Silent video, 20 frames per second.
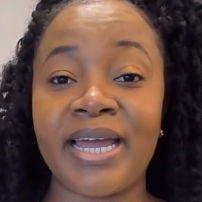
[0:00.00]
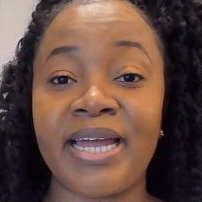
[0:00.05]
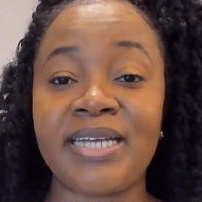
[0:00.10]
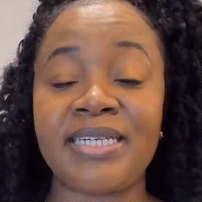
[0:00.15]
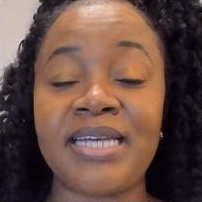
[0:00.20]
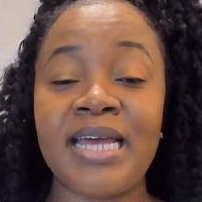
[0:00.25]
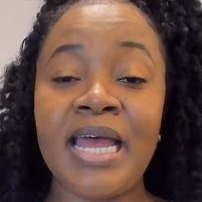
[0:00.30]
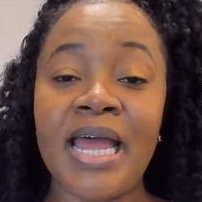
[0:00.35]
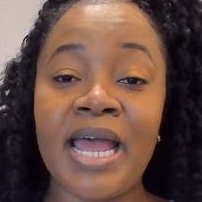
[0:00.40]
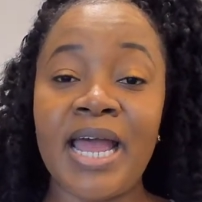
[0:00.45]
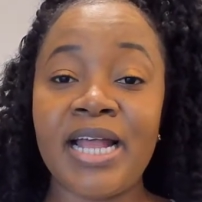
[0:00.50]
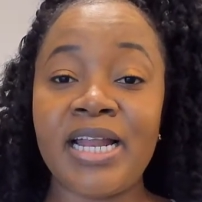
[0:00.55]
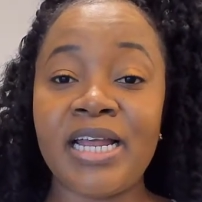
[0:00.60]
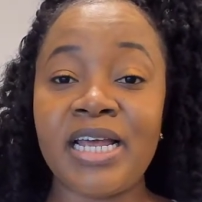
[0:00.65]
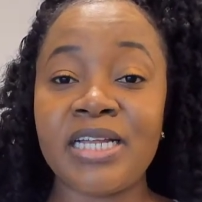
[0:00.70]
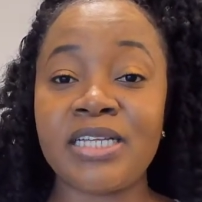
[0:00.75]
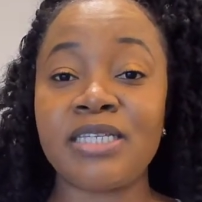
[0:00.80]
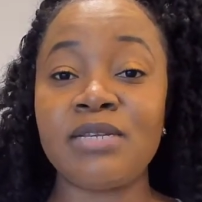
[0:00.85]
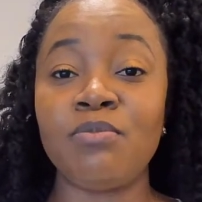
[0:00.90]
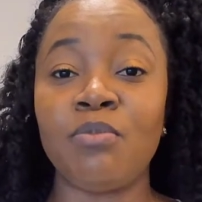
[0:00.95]
and it's
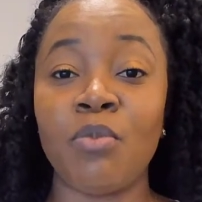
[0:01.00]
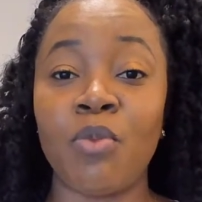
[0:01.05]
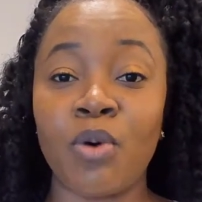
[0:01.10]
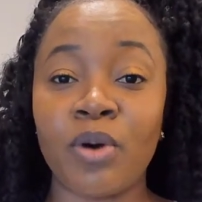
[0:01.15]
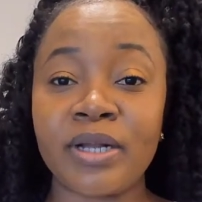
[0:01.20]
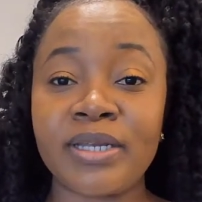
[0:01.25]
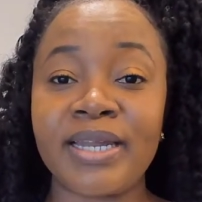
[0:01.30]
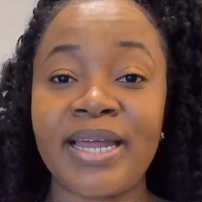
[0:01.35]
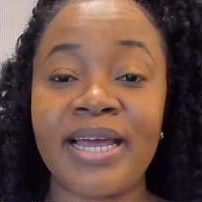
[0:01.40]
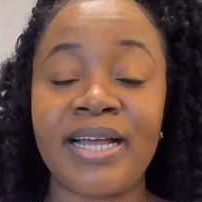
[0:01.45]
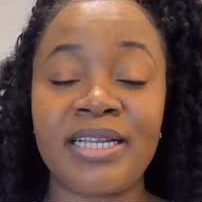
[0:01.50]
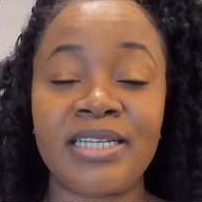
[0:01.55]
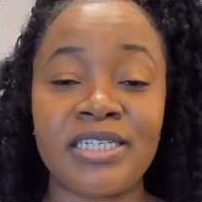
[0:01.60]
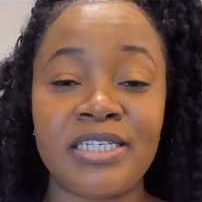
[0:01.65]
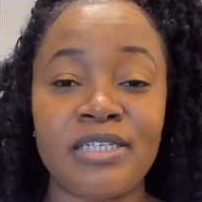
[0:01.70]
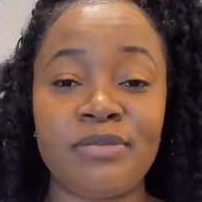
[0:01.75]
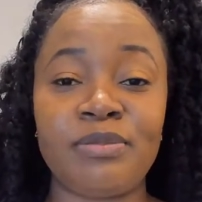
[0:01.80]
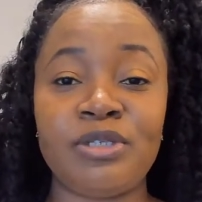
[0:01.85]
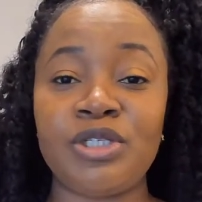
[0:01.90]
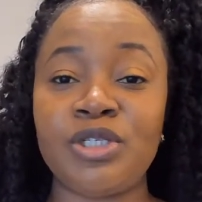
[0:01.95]
more likely to be
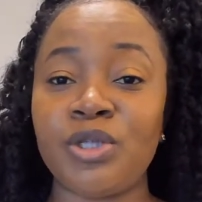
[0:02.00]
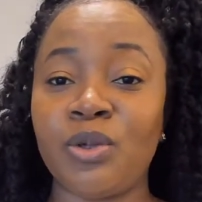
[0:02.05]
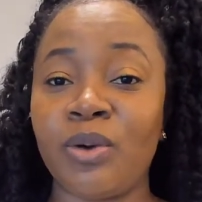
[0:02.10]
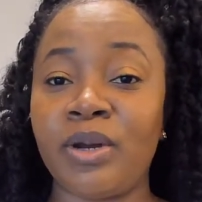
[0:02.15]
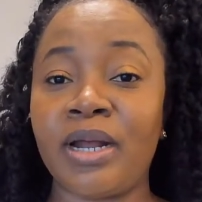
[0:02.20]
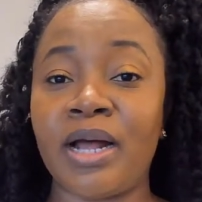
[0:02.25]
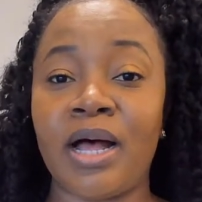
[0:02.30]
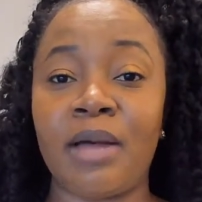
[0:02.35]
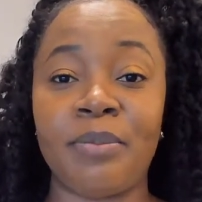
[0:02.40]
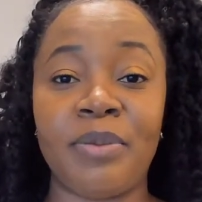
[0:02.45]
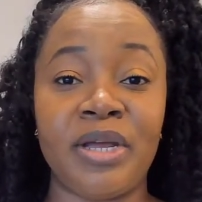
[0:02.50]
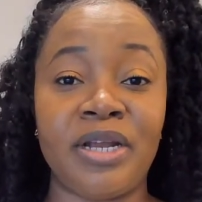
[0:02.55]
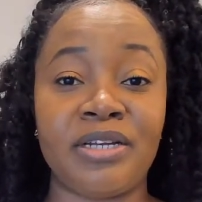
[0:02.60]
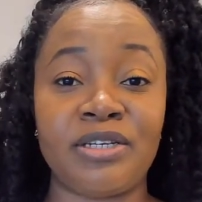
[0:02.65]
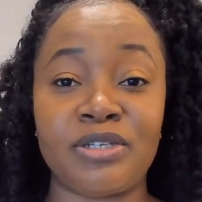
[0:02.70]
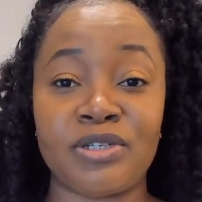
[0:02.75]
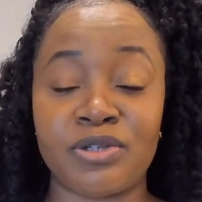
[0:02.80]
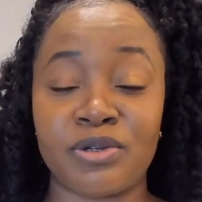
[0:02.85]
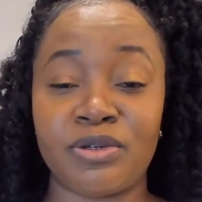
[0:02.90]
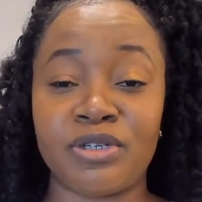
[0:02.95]
showing up in
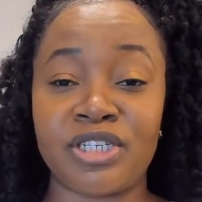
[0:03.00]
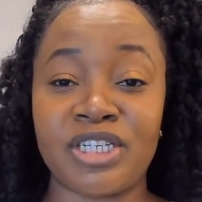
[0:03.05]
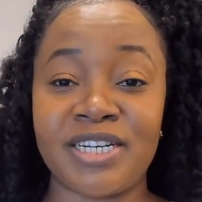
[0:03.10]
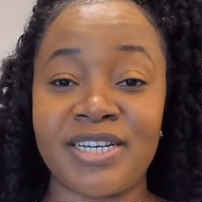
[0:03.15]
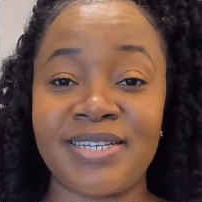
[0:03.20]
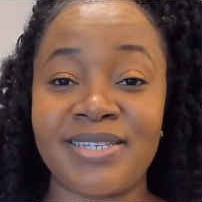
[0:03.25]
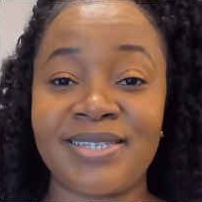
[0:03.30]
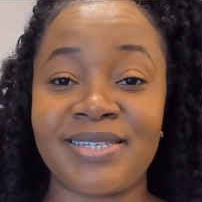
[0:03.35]
searches.